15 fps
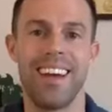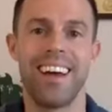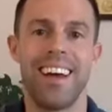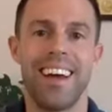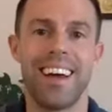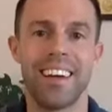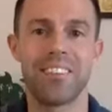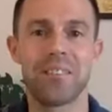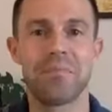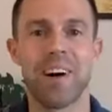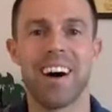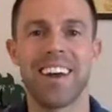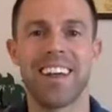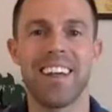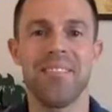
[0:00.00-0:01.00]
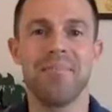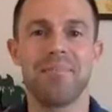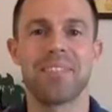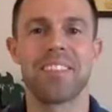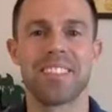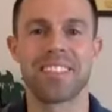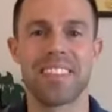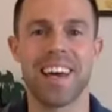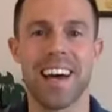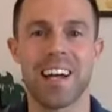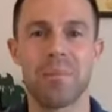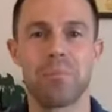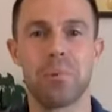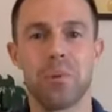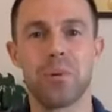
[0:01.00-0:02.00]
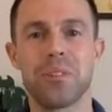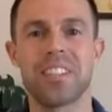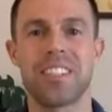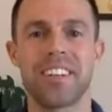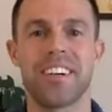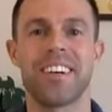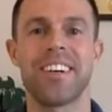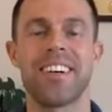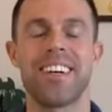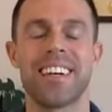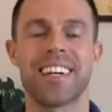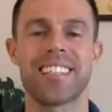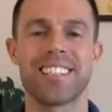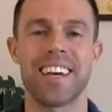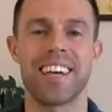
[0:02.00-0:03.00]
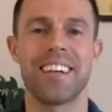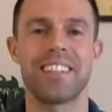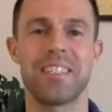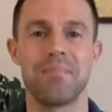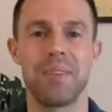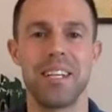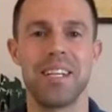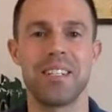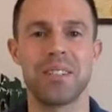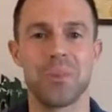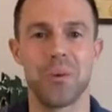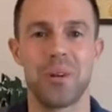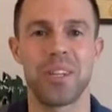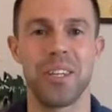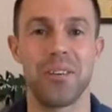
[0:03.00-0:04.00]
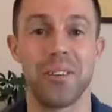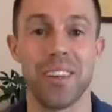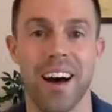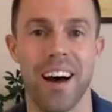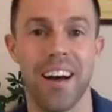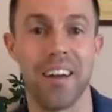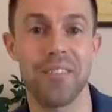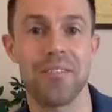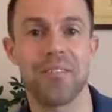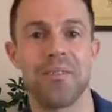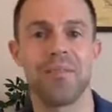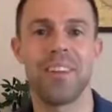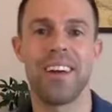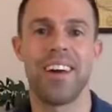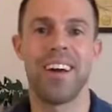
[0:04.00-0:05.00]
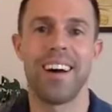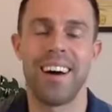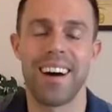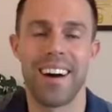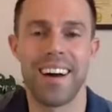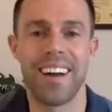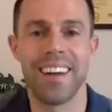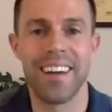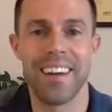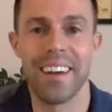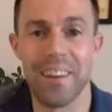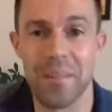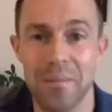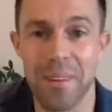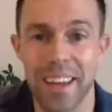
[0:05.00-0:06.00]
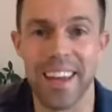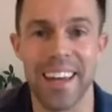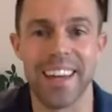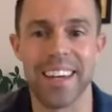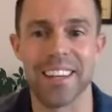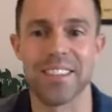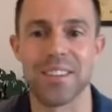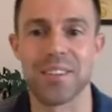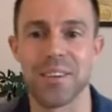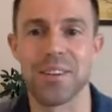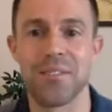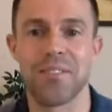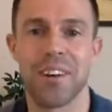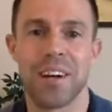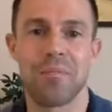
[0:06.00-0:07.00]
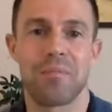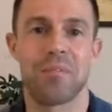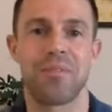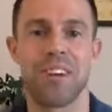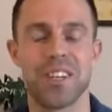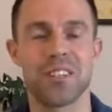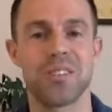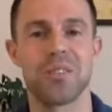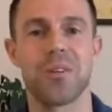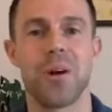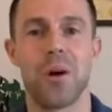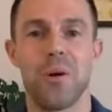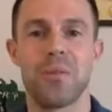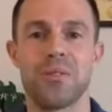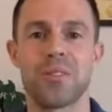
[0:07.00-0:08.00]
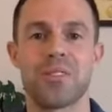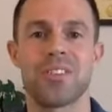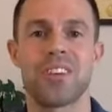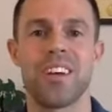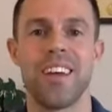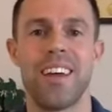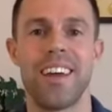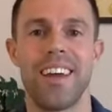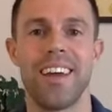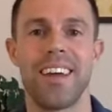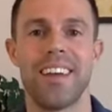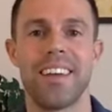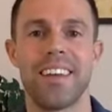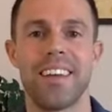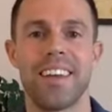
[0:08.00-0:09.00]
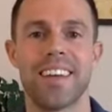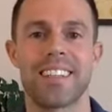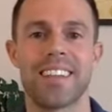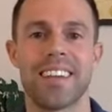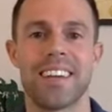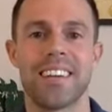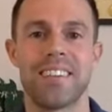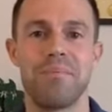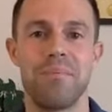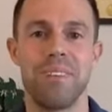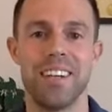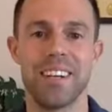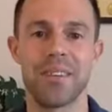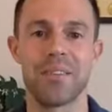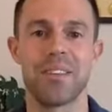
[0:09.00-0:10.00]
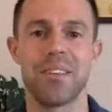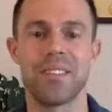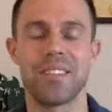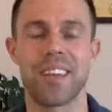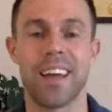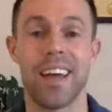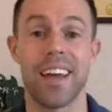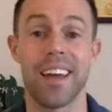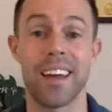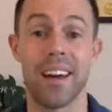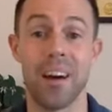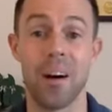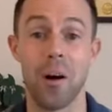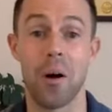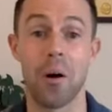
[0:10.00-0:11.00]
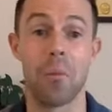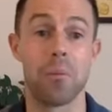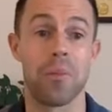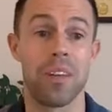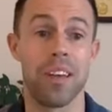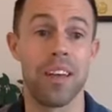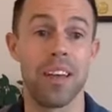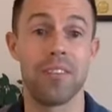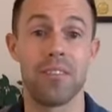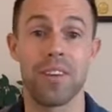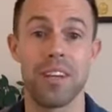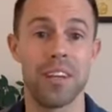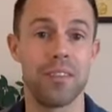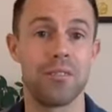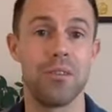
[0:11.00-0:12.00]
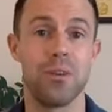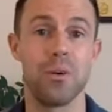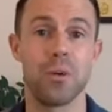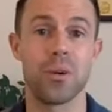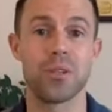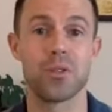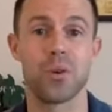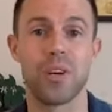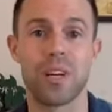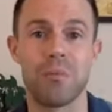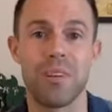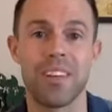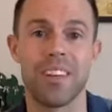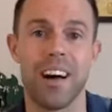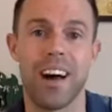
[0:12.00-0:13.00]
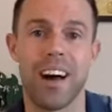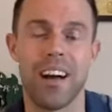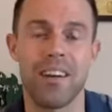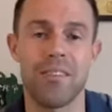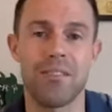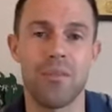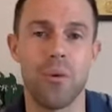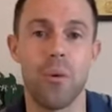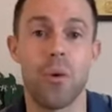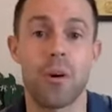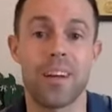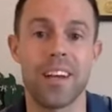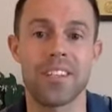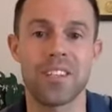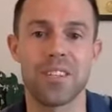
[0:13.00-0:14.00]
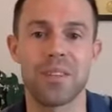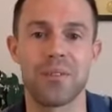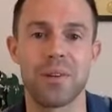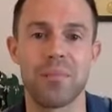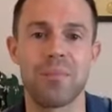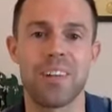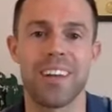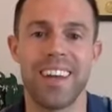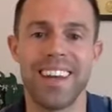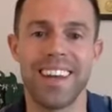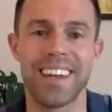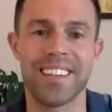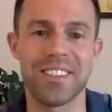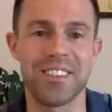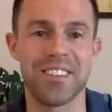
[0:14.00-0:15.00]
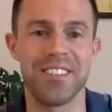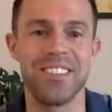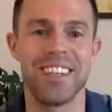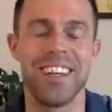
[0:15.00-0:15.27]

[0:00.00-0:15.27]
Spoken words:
Hey everybody, Zach Bulls here, excited to be joining you live. I am a certified professional coach and excited to be here with you today. If any of you are joining me live or catching the replay, hey Andrew,